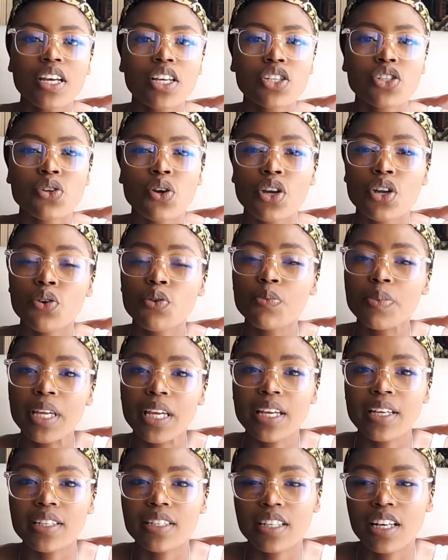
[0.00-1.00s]
So it'll
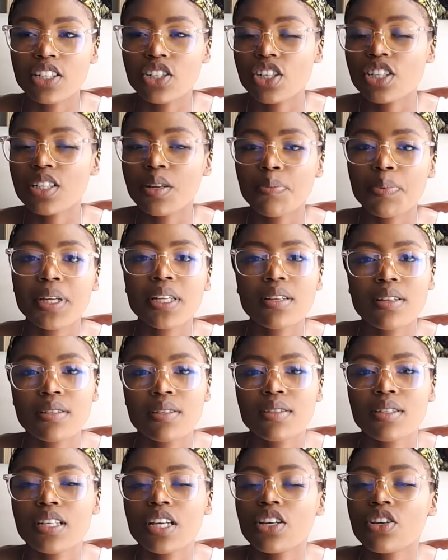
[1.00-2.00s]
be easier, just a peel and
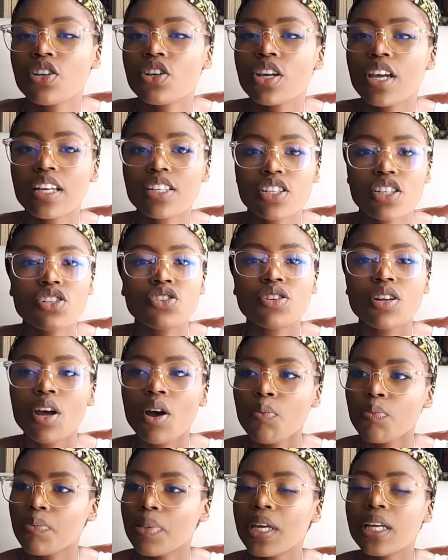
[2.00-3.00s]
stick. You can just
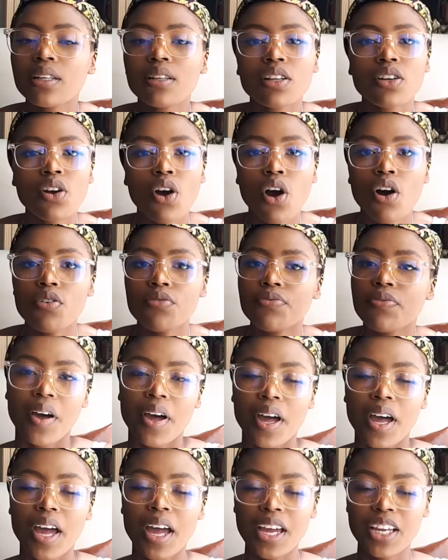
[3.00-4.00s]
peel it off
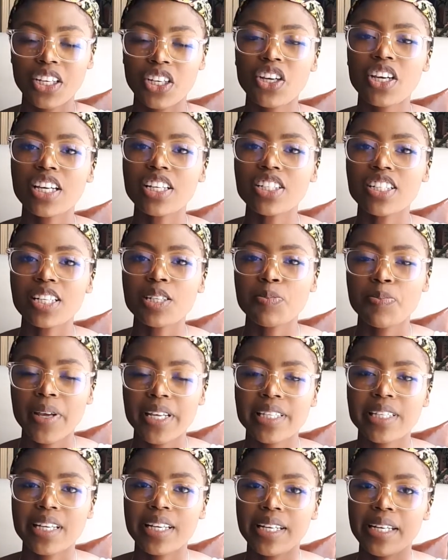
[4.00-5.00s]
and you can just
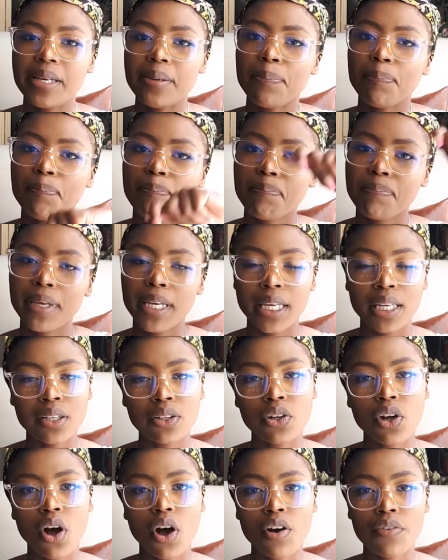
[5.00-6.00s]
basically
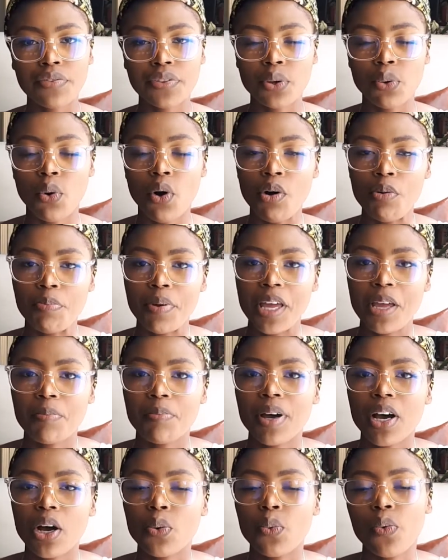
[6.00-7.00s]
peel off the
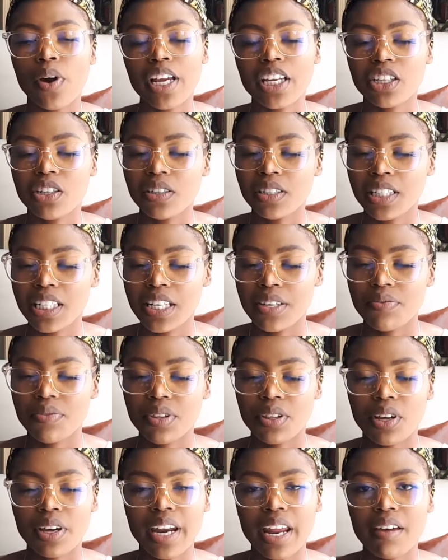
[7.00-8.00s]
wallpaper when you leave
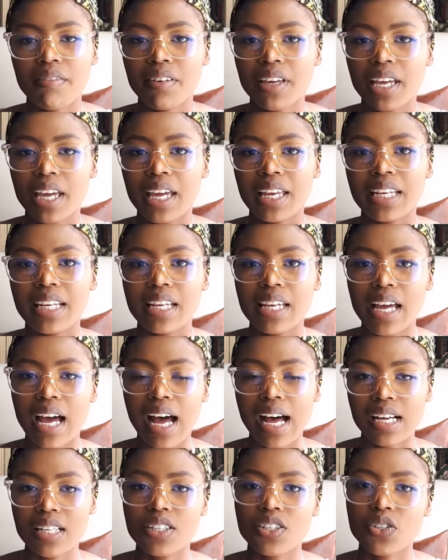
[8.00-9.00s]
without having any
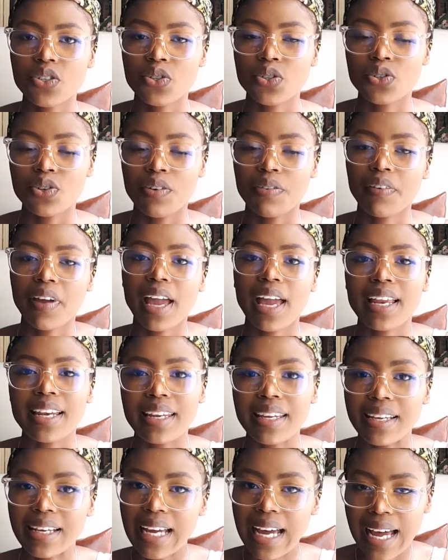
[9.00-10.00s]
hassles of
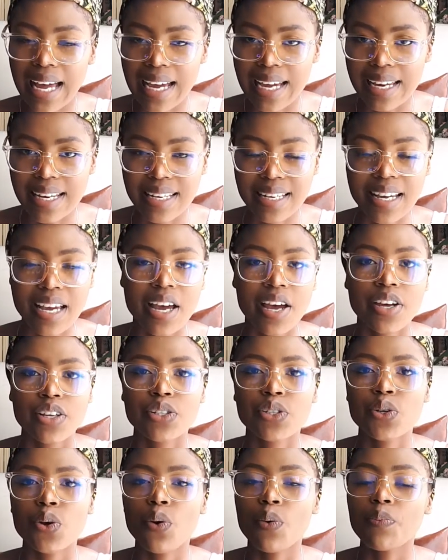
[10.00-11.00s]
any kind.
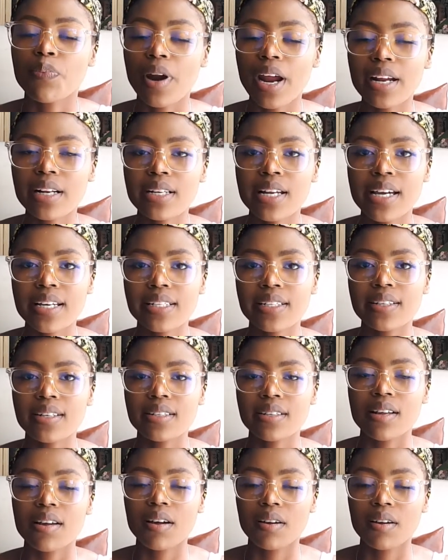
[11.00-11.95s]
So bright lights